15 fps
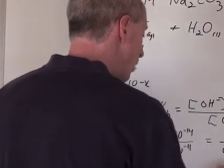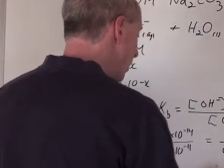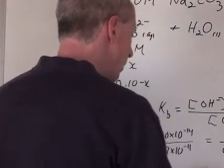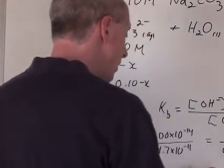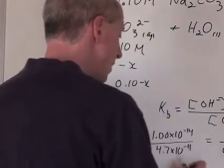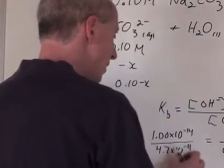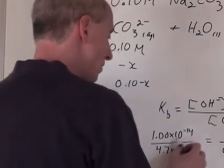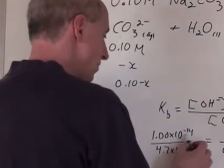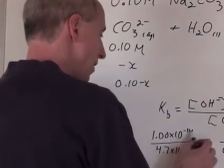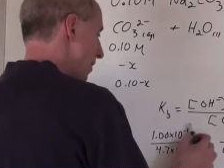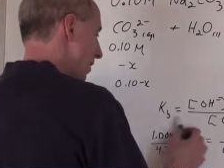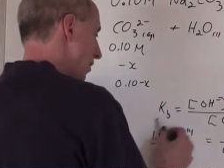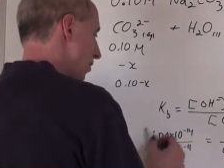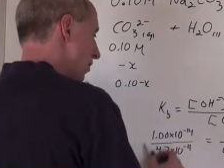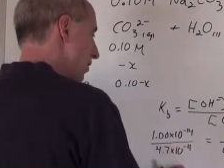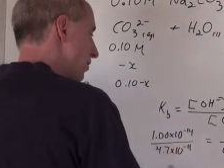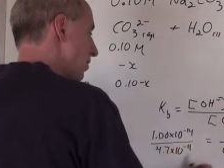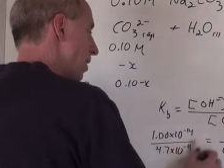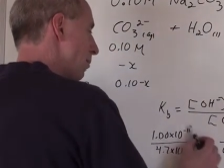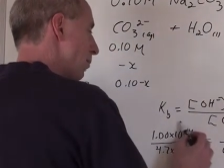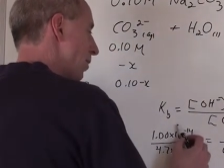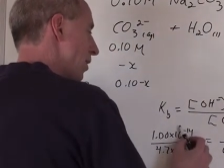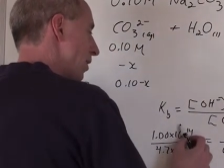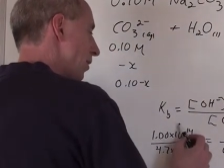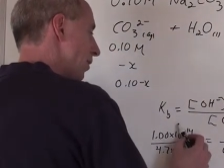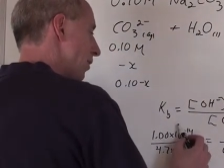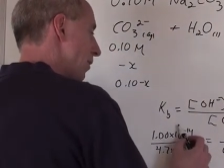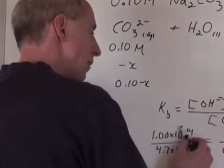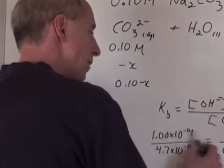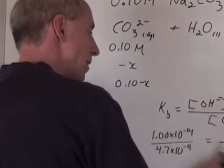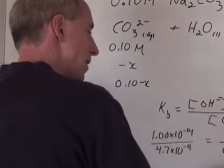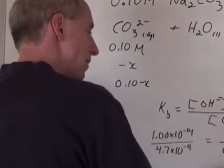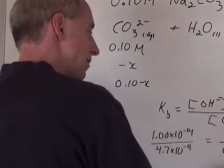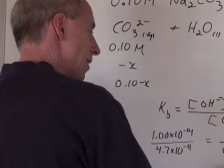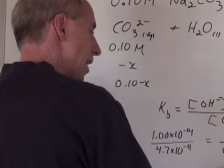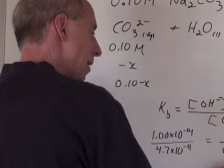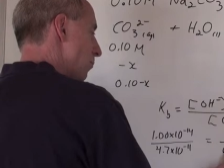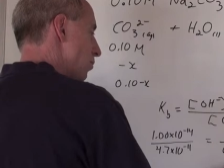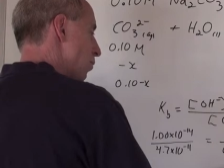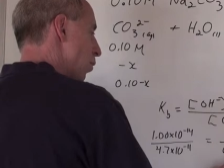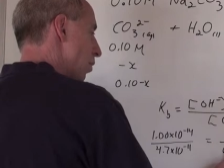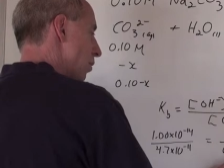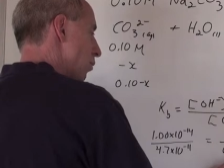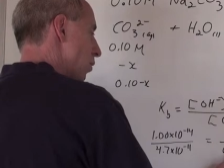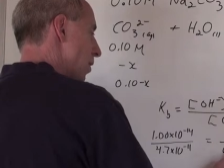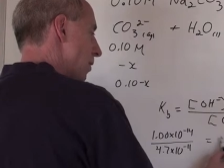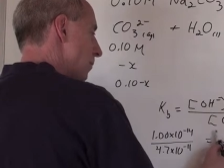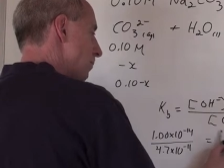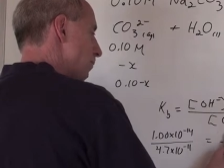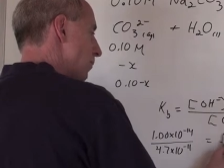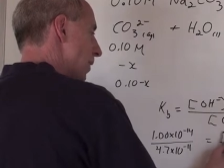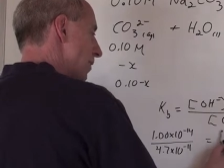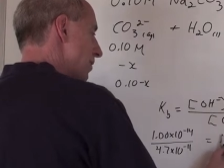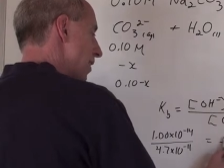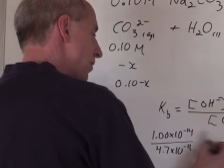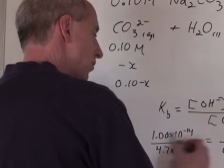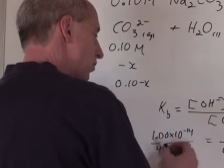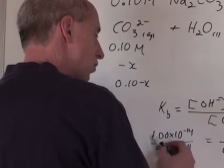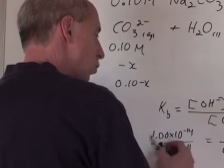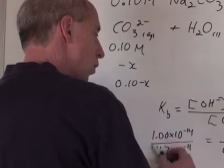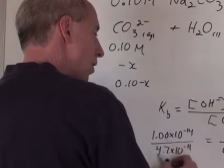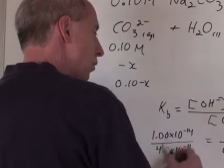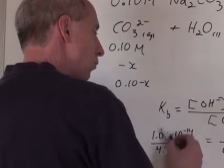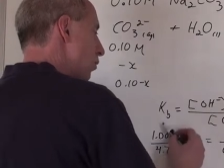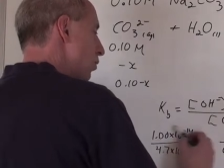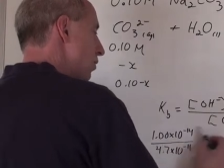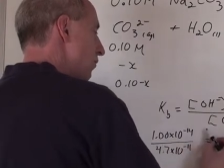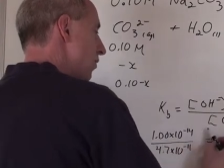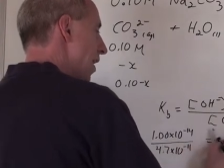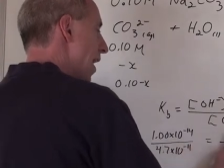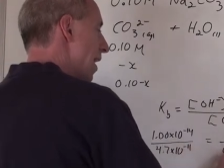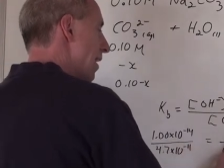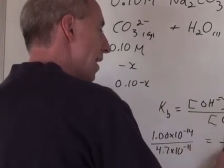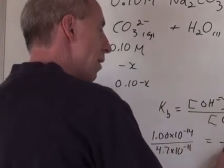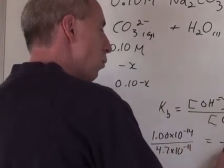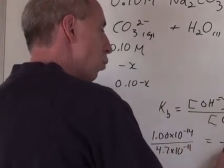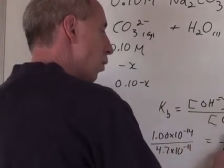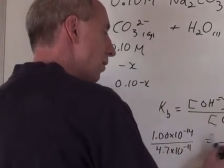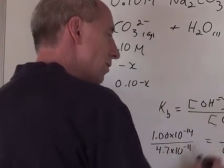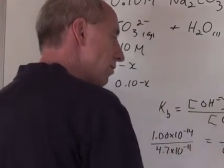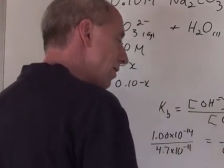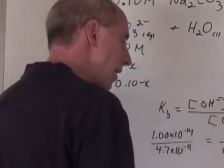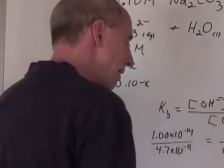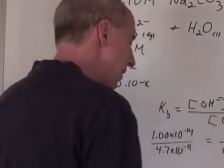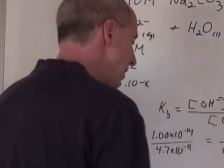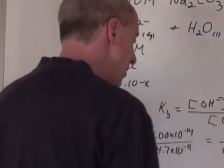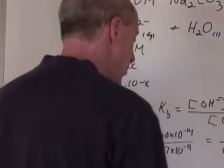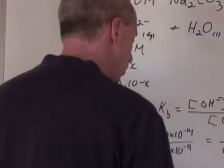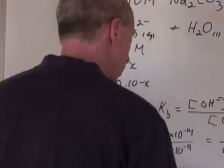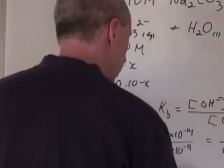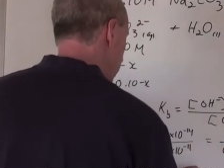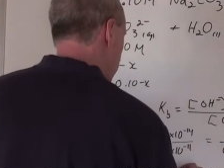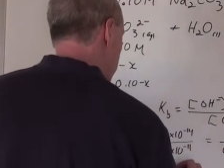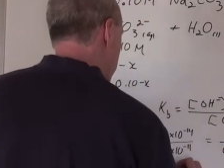really, it's taking this number here times 0.1, take the square root of that, and what does that equal?